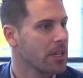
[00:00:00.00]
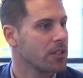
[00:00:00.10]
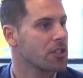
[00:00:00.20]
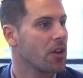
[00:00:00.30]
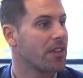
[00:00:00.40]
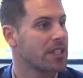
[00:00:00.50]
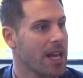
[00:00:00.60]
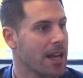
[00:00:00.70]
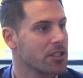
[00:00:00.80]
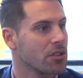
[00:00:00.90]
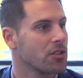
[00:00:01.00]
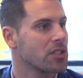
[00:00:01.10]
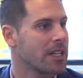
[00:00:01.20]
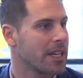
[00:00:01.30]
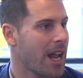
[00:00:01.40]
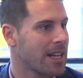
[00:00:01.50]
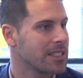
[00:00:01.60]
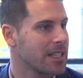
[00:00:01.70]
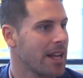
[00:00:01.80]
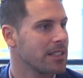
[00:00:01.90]
and saw the tax cuts in the
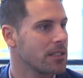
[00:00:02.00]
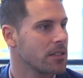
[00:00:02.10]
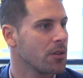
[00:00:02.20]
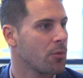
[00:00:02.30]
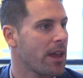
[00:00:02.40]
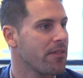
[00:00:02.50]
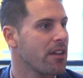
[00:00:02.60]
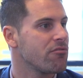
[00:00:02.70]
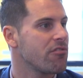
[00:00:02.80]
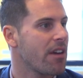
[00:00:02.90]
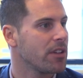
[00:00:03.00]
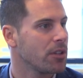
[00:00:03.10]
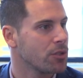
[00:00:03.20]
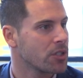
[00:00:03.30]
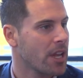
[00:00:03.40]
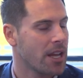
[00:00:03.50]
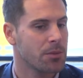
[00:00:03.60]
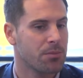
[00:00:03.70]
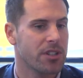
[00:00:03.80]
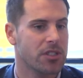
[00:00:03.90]
1980s and the way they
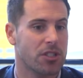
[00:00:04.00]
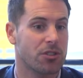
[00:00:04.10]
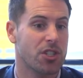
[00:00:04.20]
revolutionised Britain.